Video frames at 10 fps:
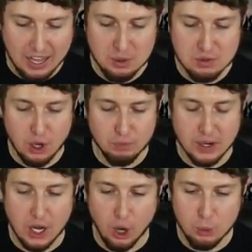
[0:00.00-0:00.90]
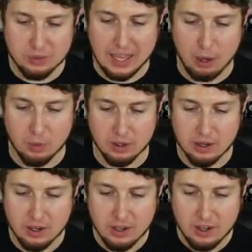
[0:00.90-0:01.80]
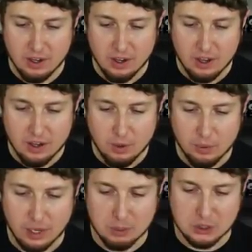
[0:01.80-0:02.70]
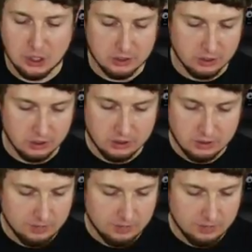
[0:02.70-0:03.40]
I don't even know if I owned that one when I was younger.